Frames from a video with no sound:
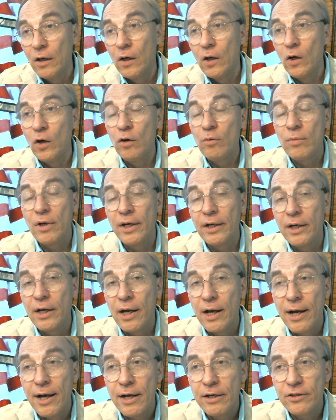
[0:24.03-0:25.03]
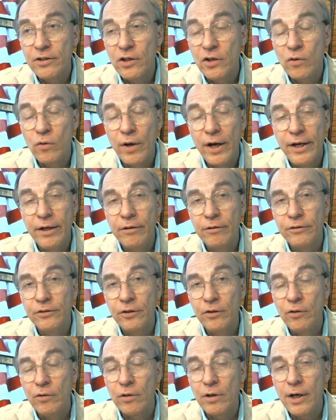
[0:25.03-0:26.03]
oh my gosh, cradle to
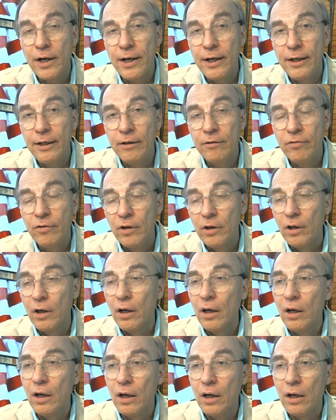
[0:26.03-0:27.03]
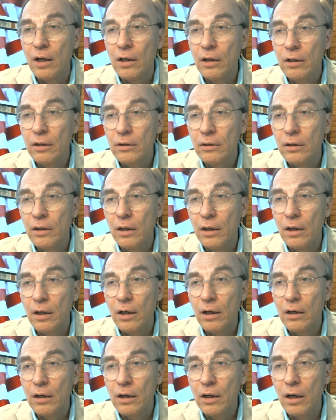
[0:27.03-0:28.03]
grave. Uh, uh,
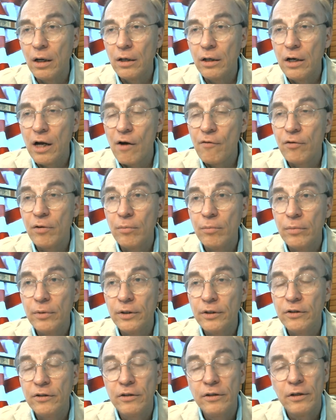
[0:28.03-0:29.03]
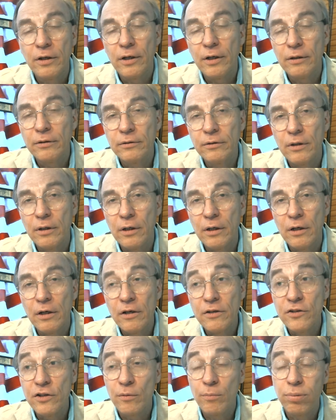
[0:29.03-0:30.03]
uh, government uh, uh,
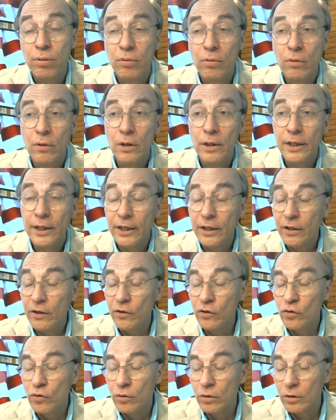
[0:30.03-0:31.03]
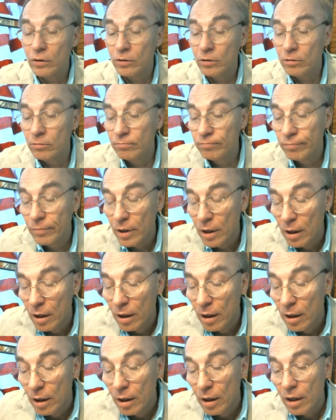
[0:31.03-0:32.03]
support and control.
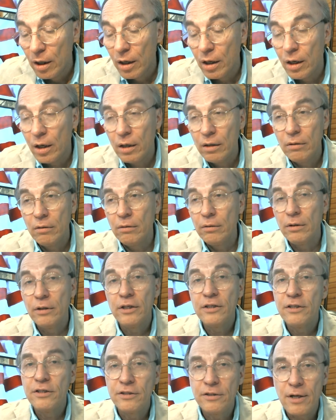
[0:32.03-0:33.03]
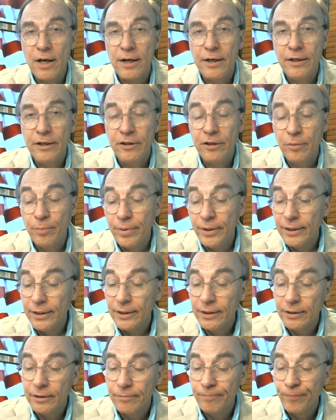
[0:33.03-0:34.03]
Uh, this is not an
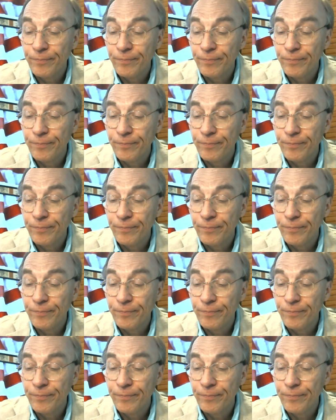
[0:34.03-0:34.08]
independent.